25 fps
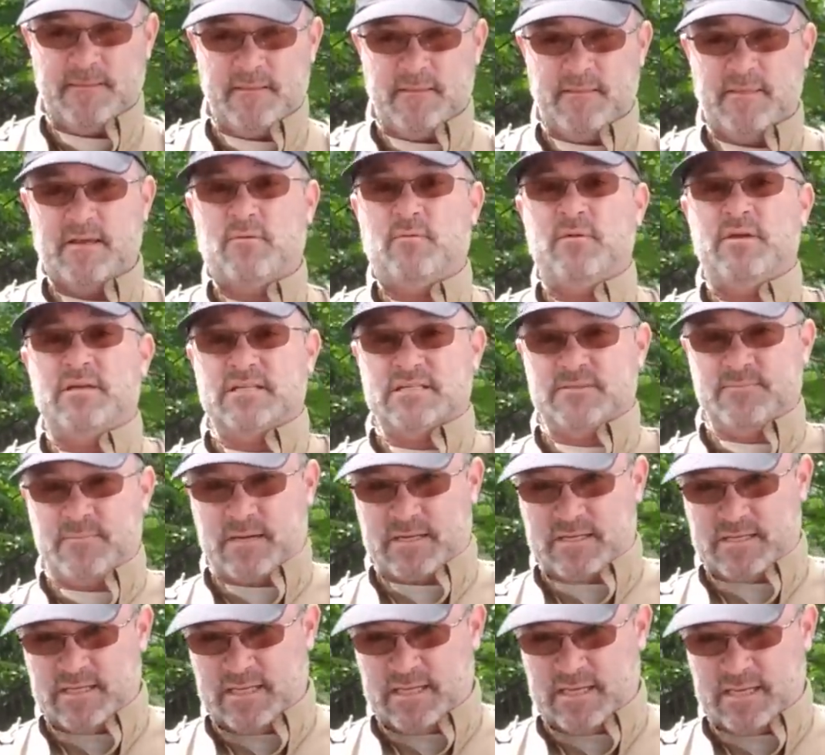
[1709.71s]
that we
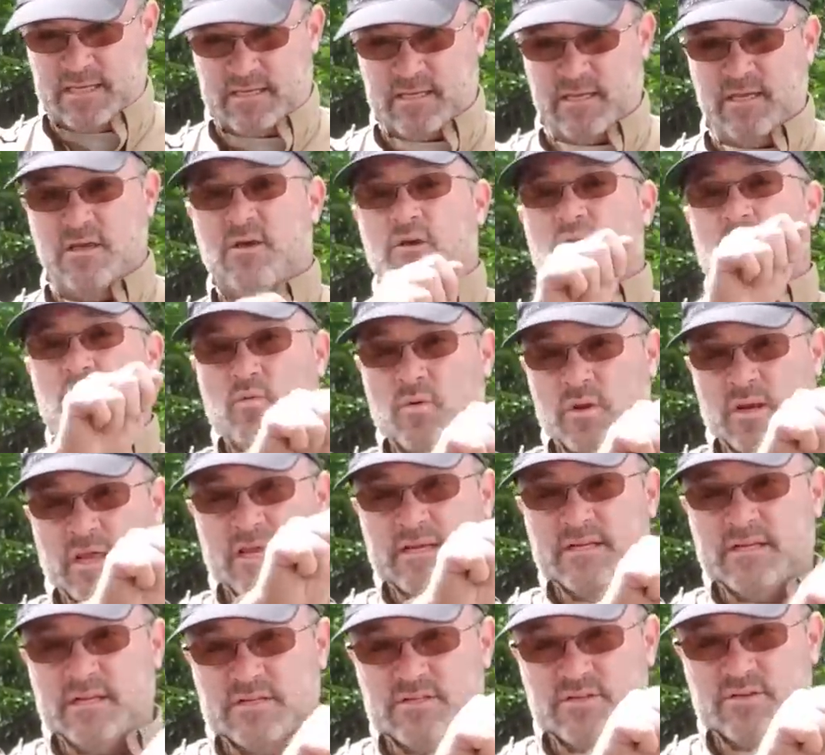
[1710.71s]
expect to get when
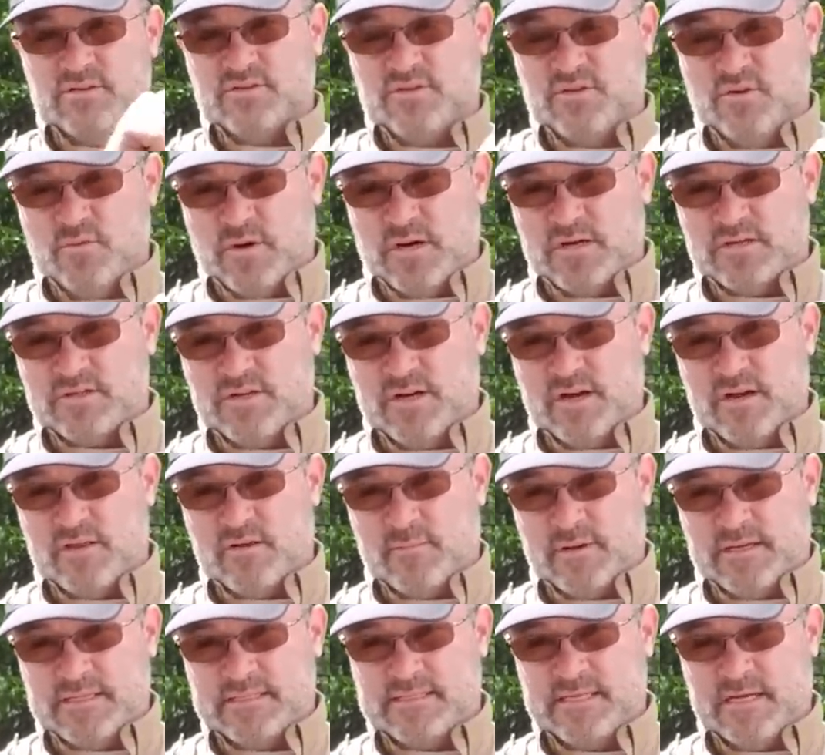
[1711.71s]
I touch those two wires
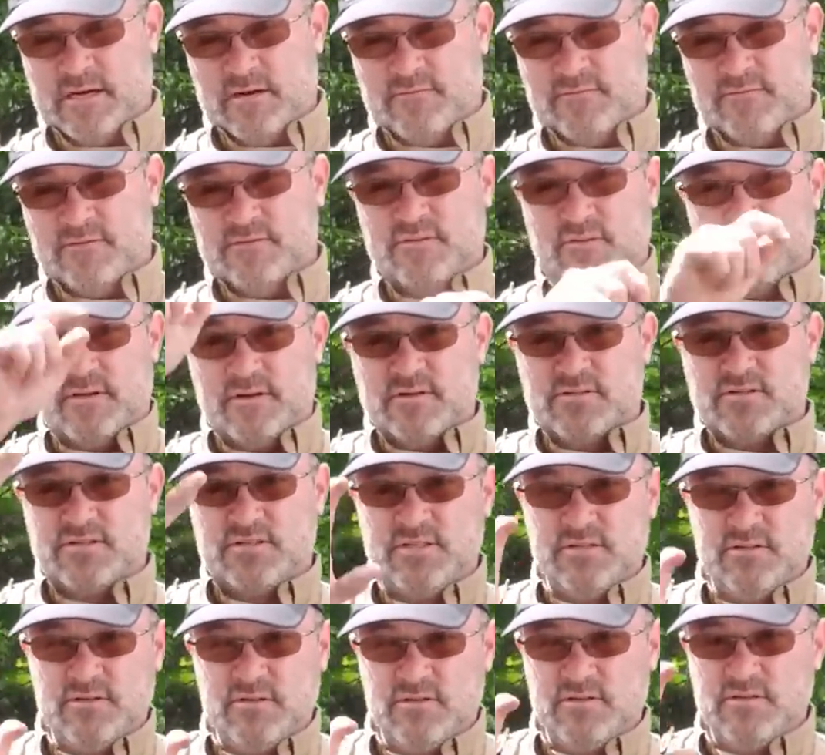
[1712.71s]
together myself. So there's
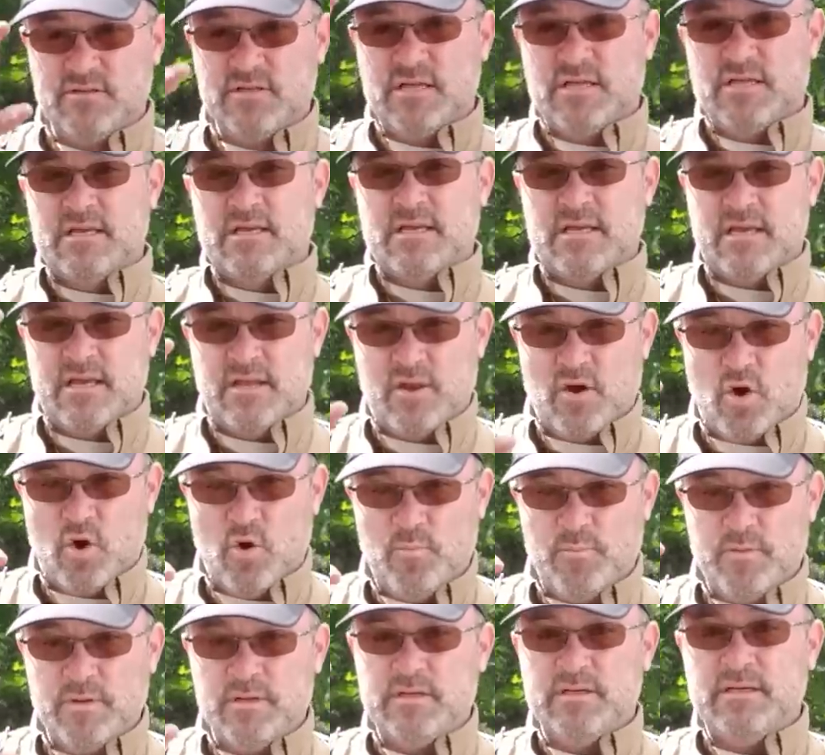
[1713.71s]
still an
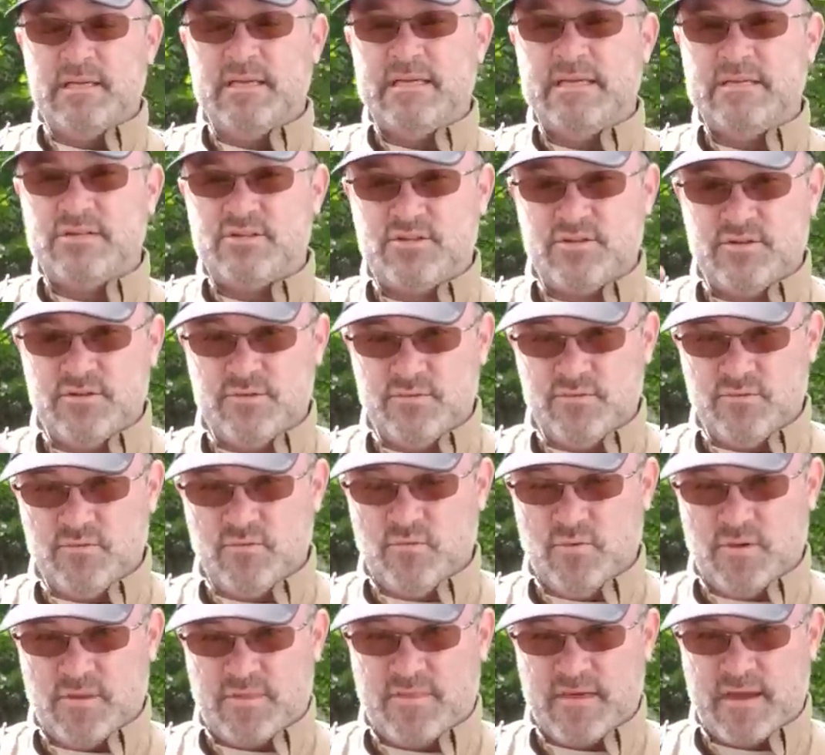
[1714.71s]
open issue
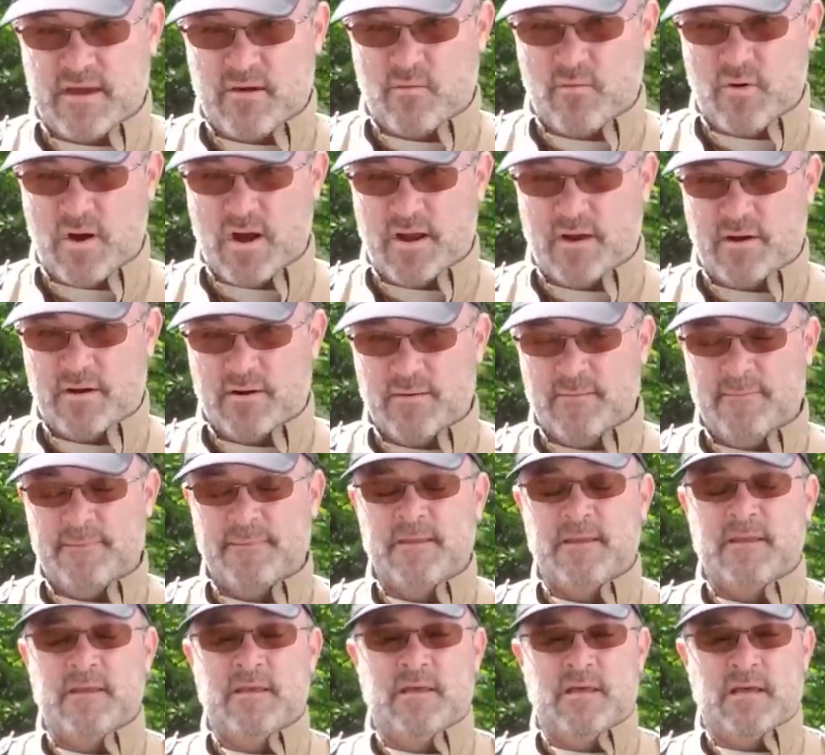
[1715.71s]
with that wire.
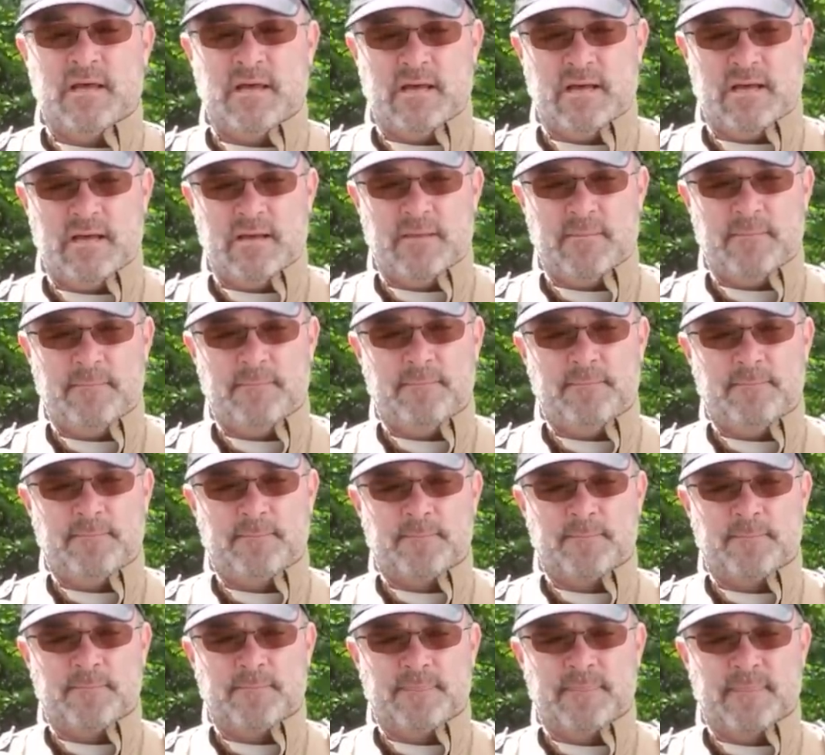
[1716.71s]
Um,
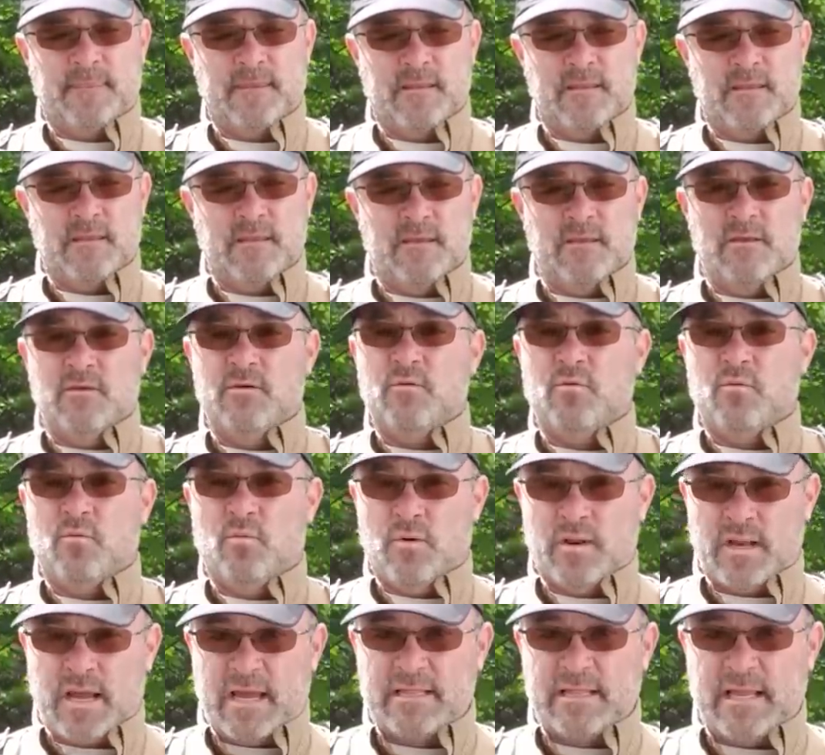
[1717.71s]

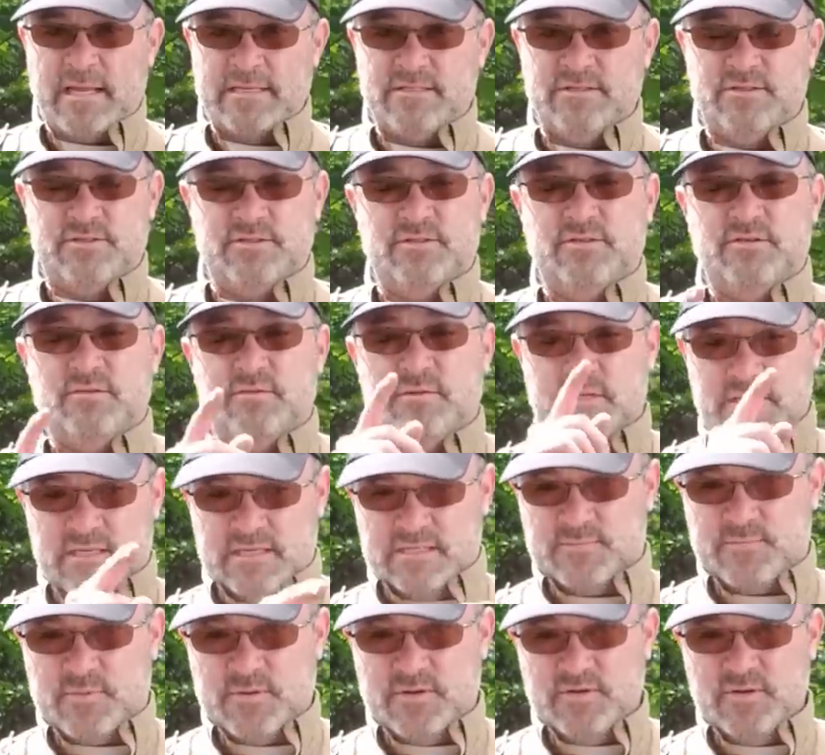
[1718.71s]
what I'd like to do
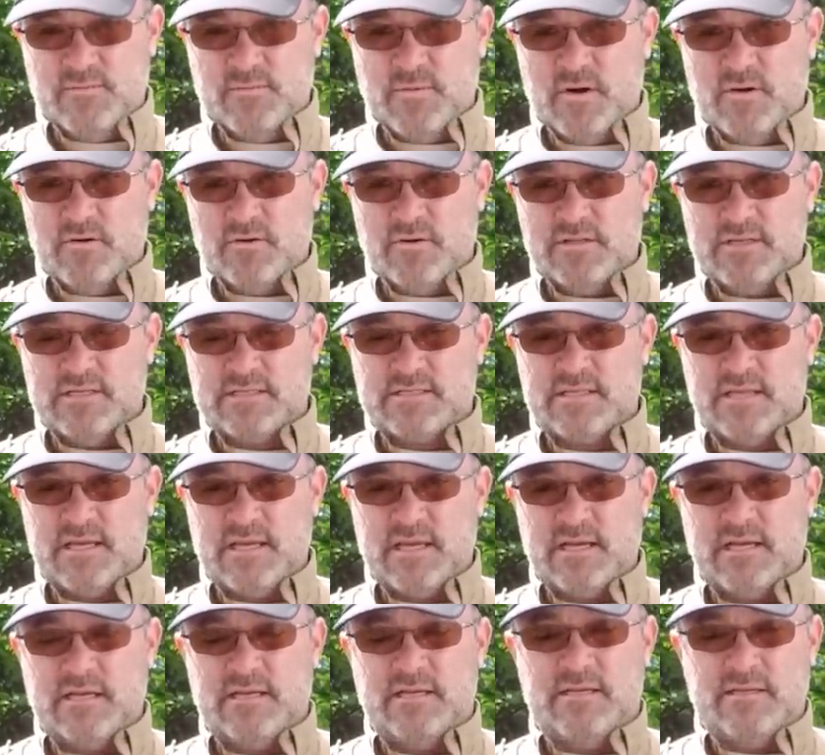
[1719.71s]
is put a new motor in this
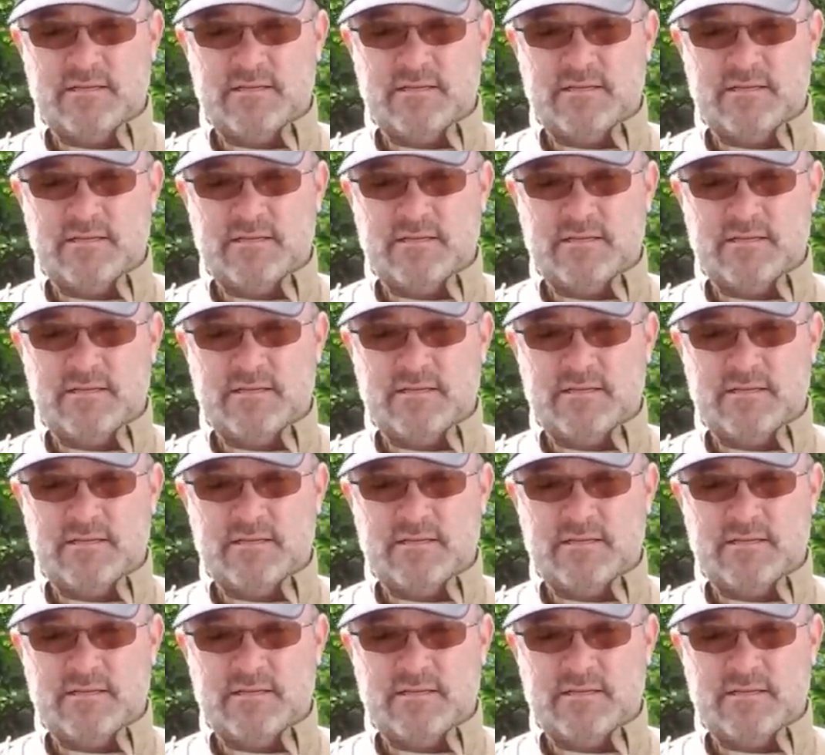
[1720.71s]
thing,